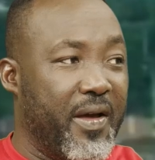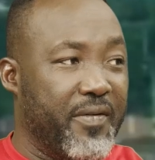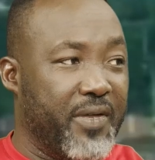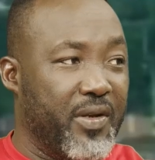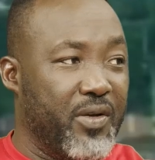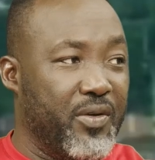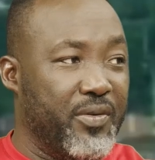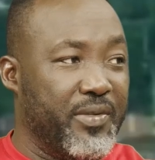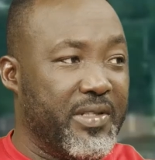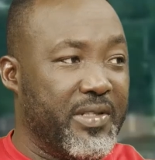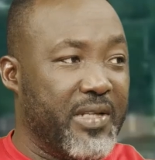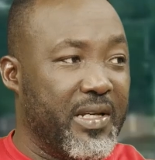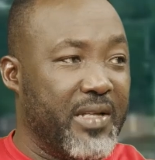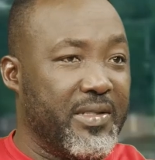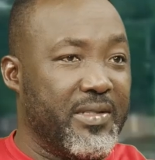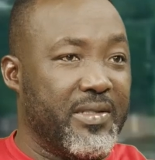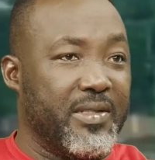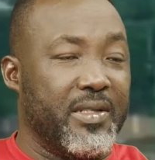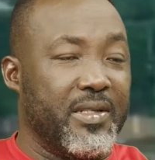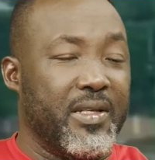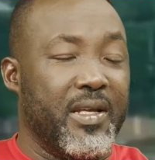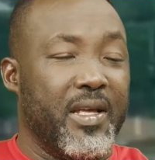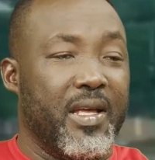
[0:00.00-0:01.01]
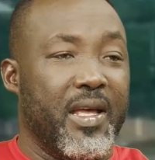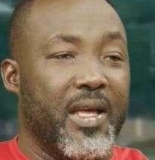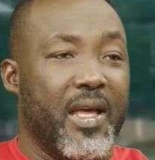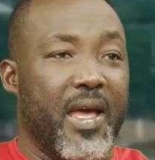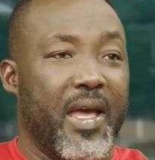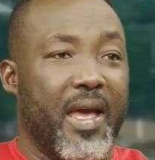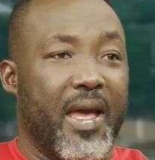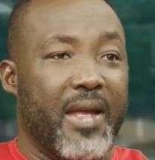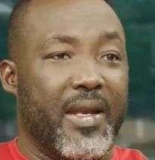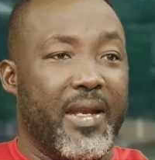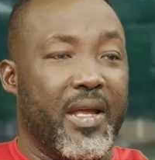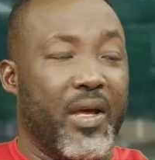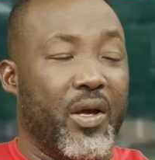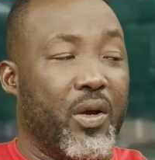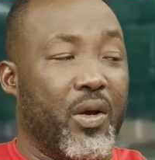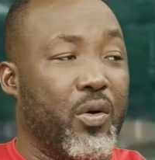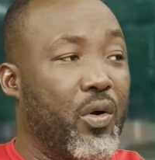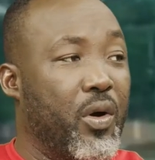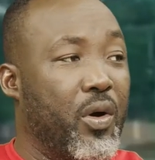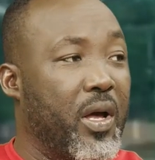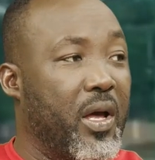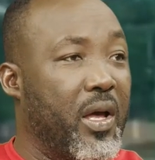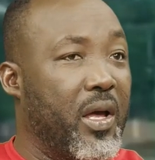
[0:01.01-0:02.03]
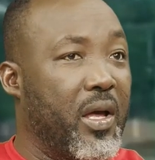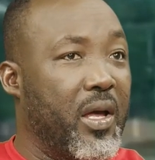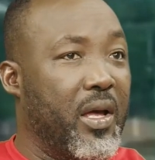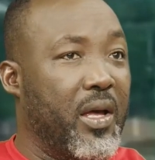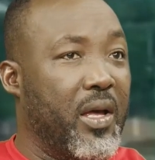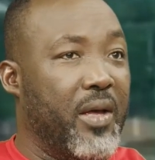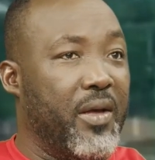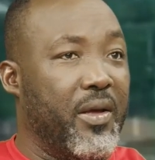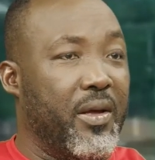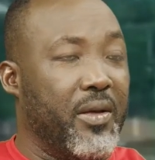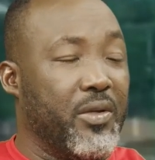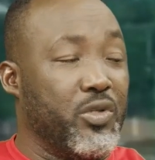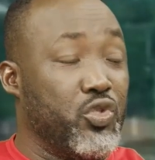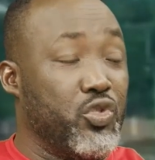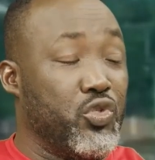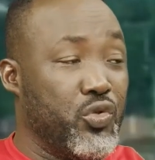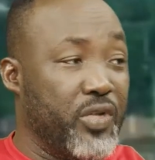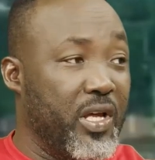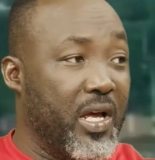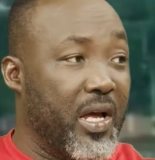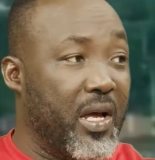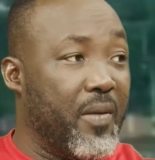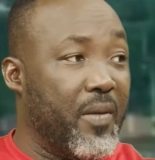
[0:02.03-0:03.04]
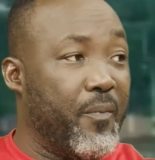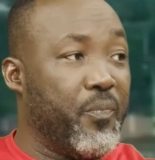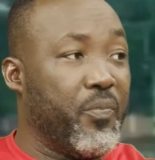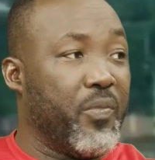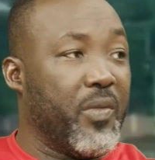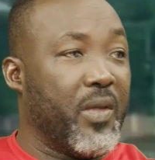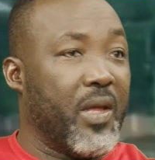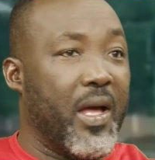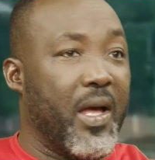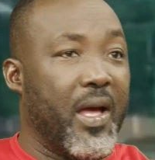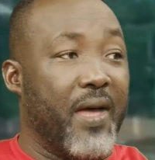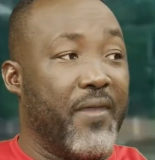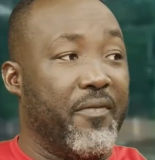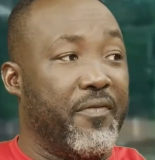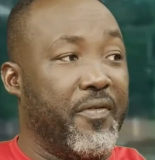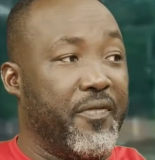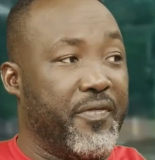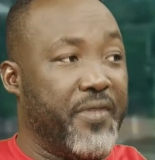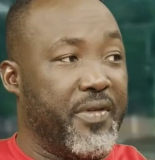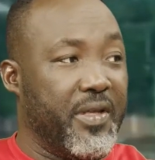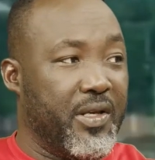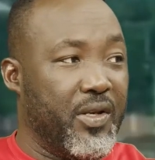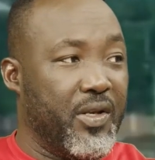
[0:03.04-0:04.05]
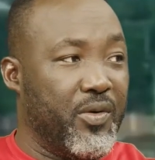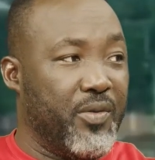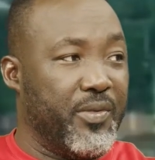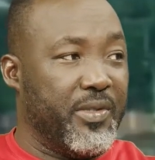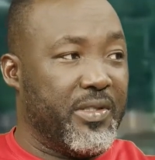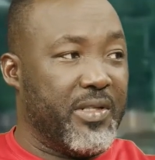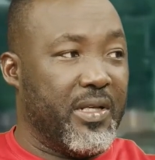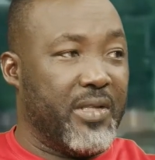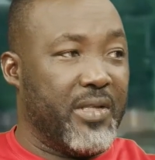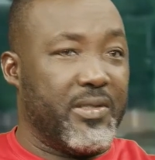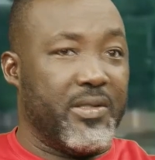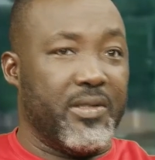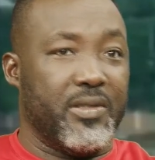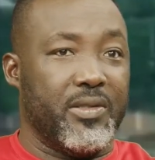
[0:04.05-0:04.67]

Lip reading: kilometers, and the junior 15 kilometers.